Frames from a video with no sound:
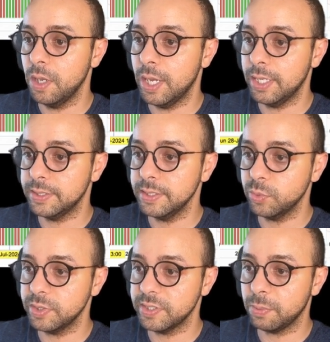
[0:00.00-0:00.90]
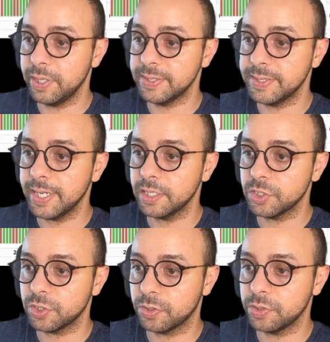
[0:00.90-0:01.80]
and this will display a second
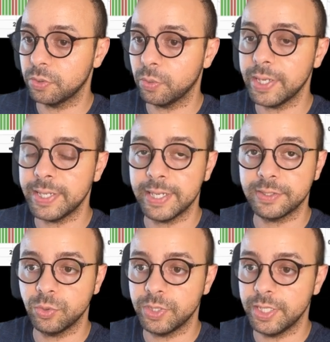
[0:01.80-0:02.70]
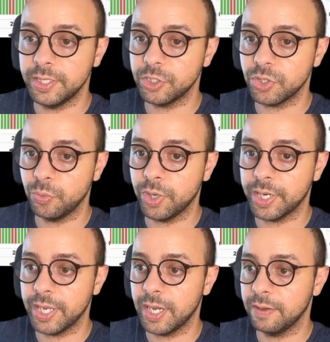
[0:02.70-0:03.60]
chart right next to the initial one
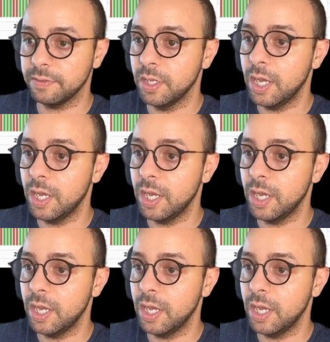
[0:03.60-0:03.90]
I have.